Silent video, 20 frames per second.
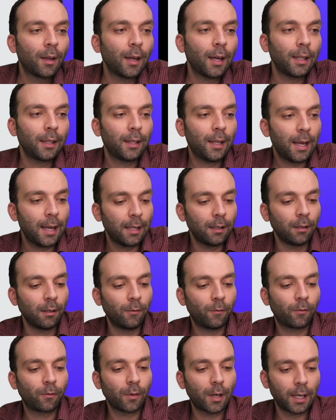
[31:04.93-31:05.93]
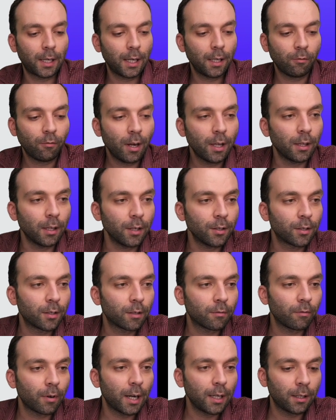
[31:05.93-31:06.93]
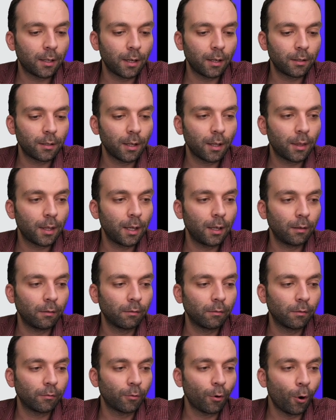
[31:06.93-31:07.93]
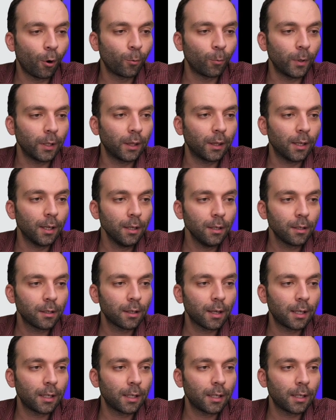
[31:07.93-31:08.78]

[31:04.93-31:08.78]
And then if I can run this, right, there's nothing wrong with this,